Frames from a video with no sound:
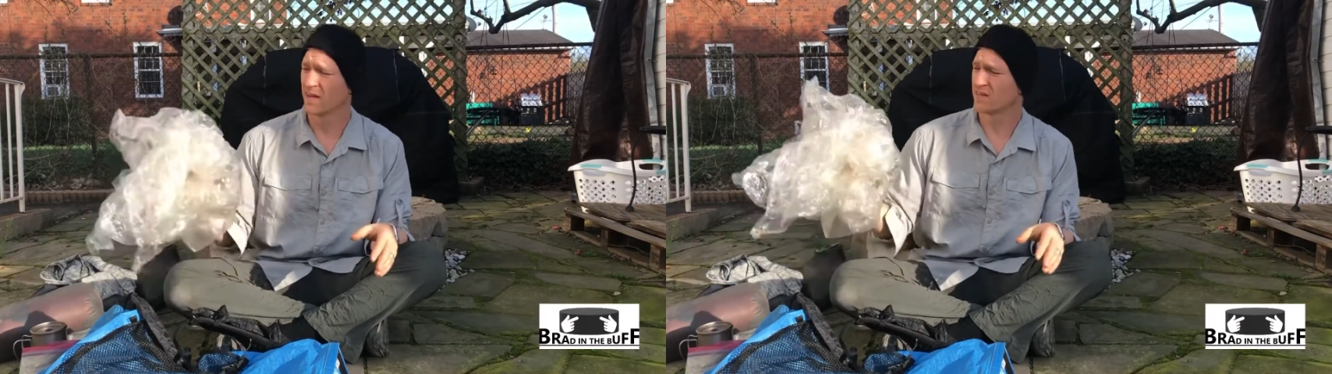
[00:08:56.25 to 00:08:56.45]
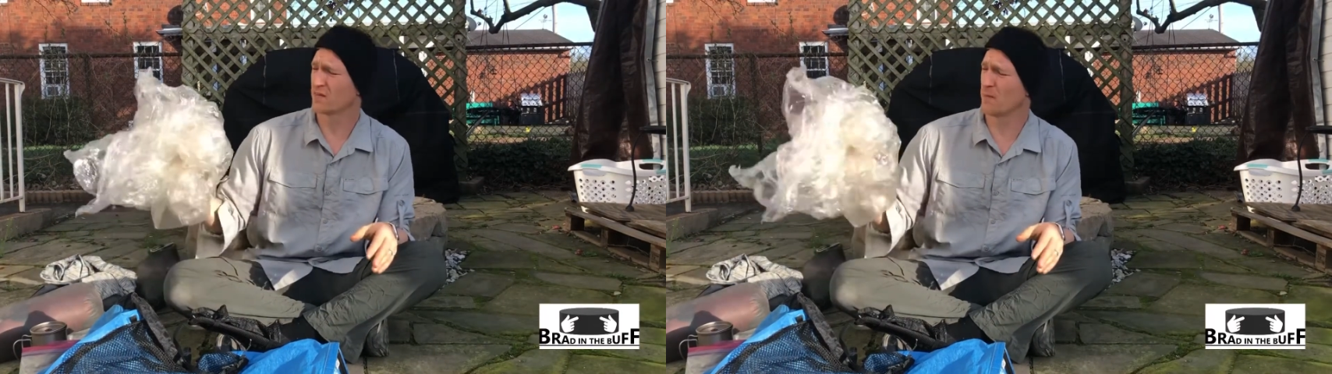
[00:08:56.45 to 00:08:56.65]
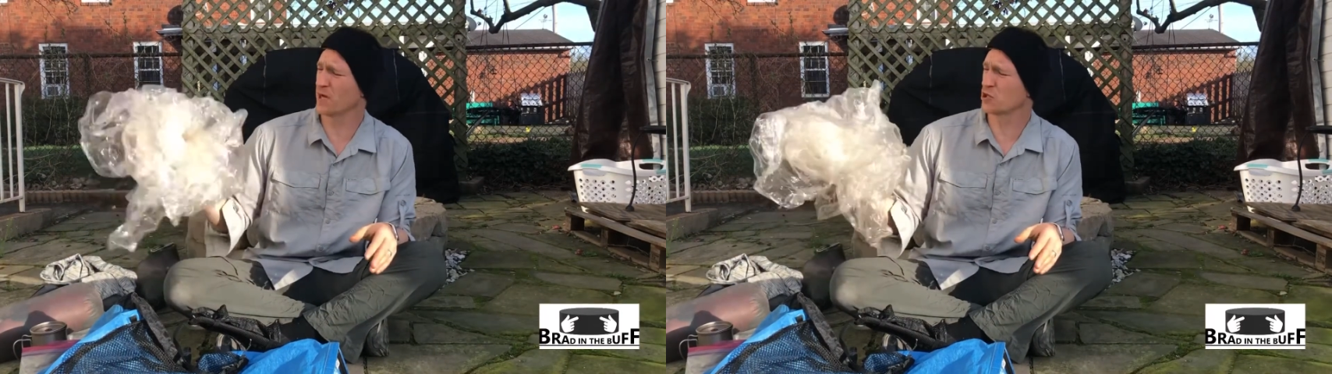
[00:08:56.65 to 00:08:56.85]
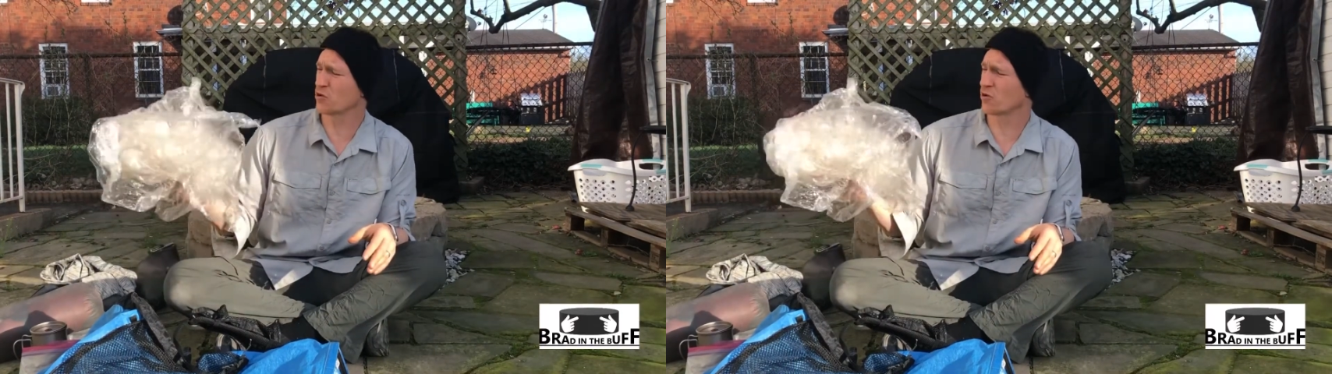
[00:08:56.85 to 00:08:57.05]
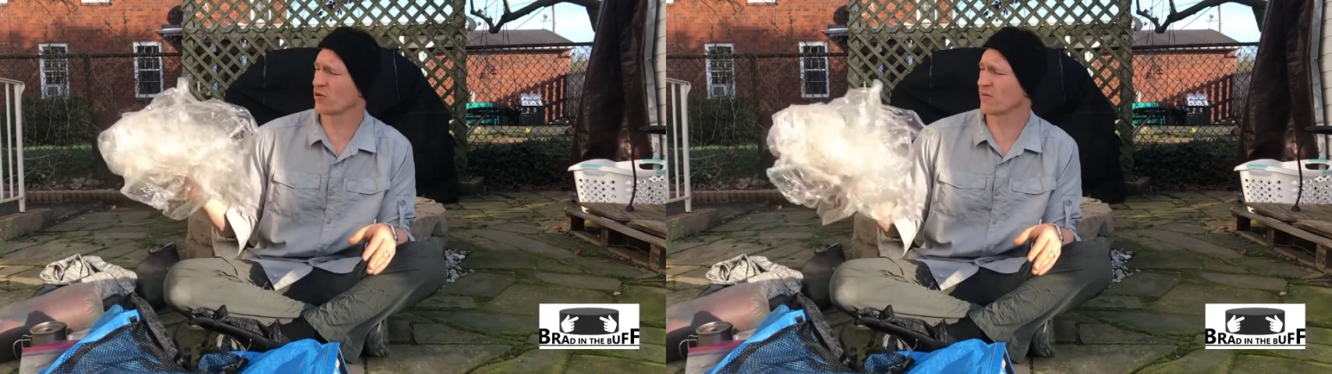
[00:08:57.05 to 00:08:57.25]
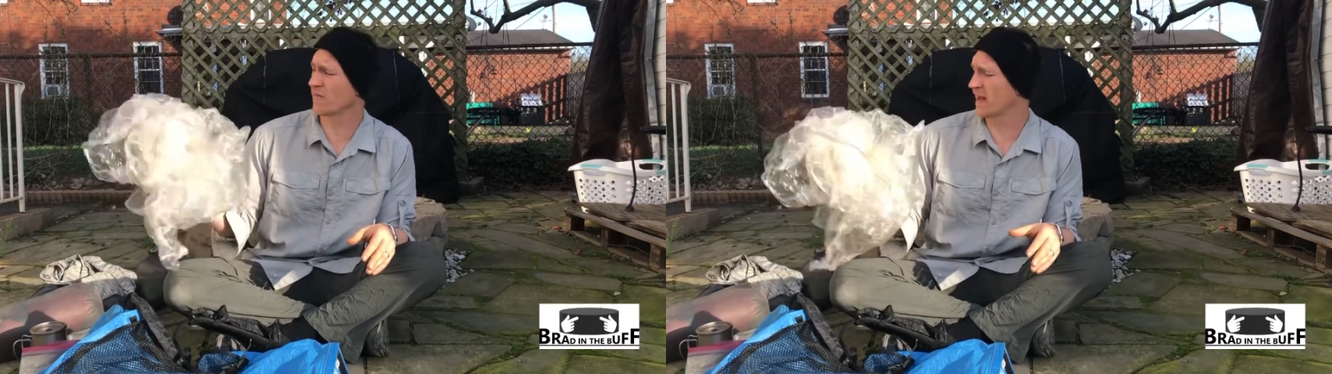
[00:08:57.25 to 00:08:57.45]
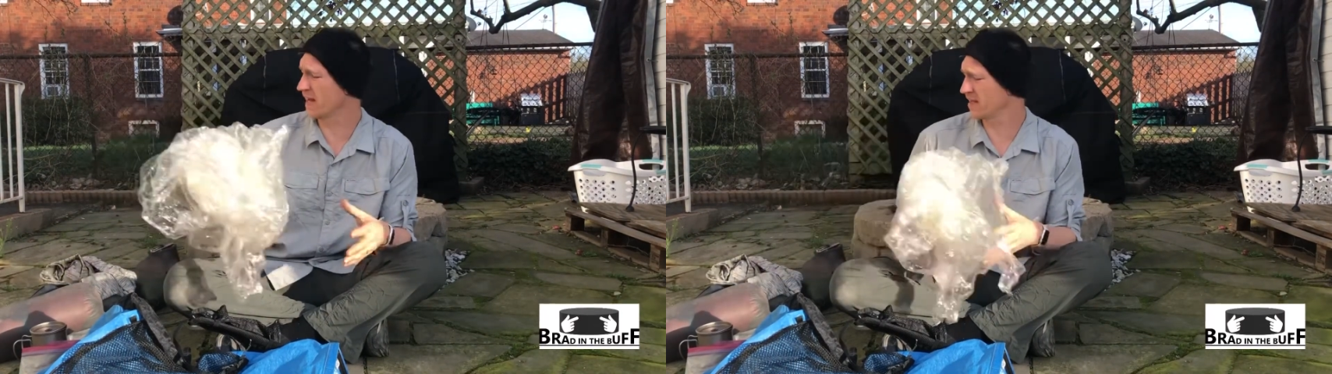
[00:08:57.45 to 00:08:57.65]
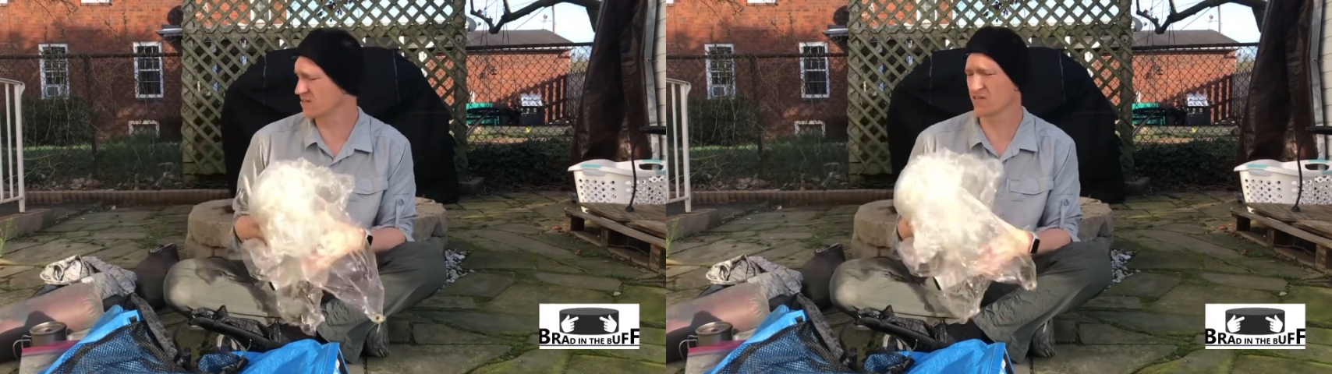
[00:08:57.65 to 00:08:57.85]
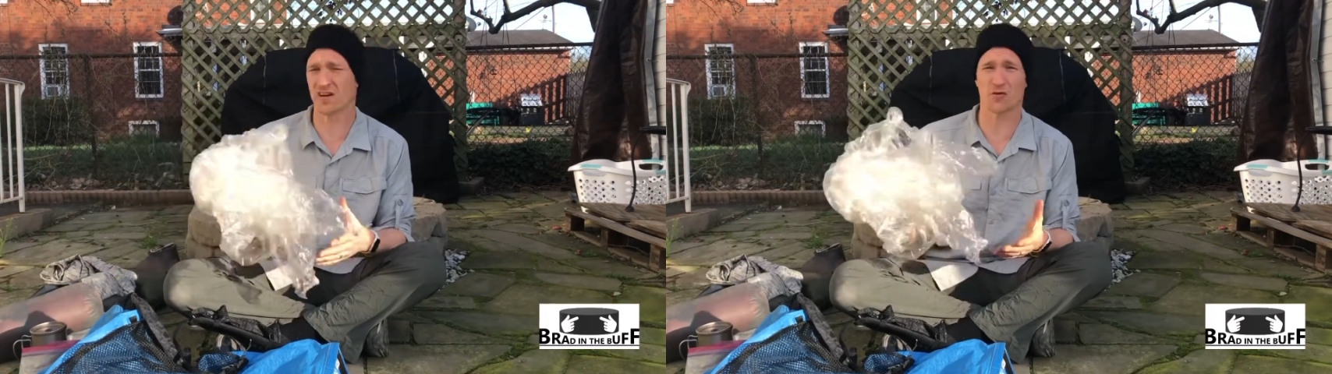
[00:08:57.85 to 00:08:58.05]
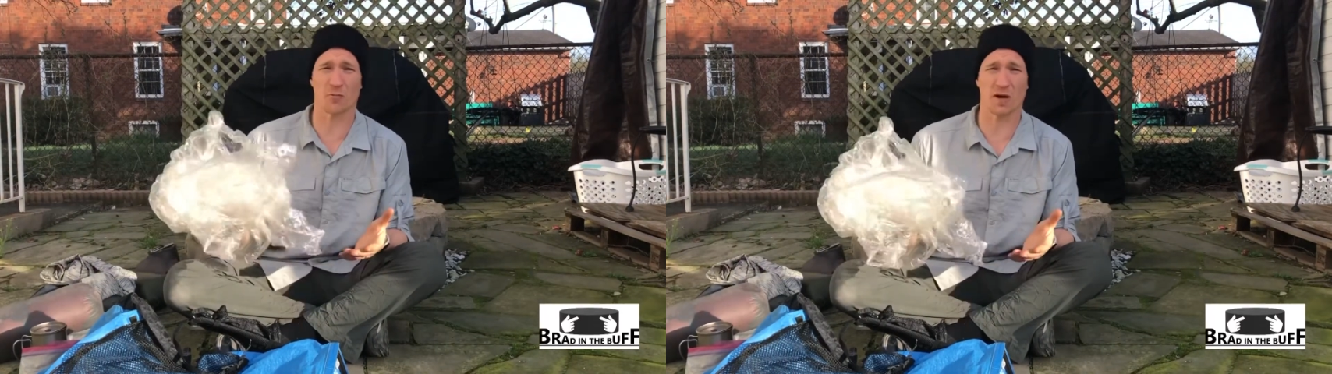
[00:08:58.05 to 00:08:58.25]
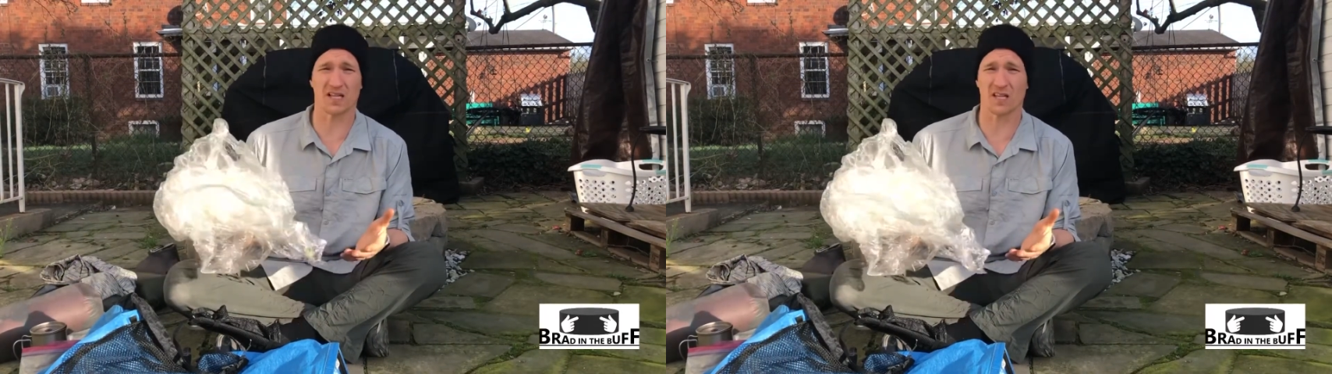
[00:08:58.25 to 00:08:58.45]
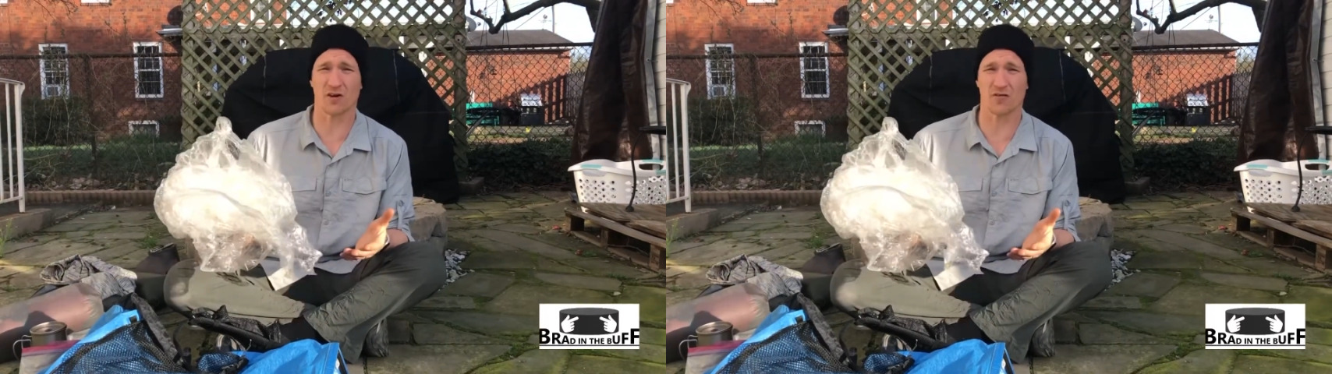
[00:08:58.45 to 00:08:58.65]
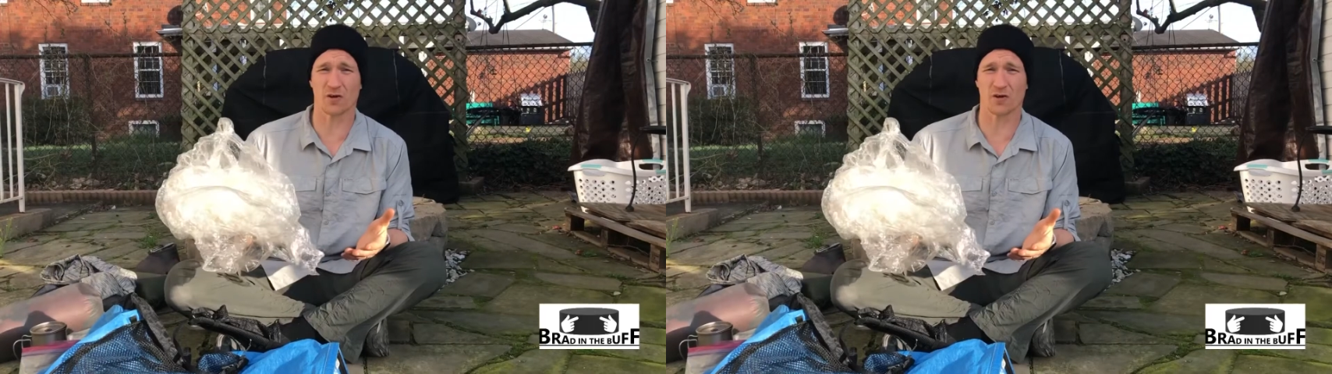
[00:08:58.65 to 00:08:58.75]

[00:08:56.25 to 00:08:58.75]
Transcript: to make sure that it's not directly on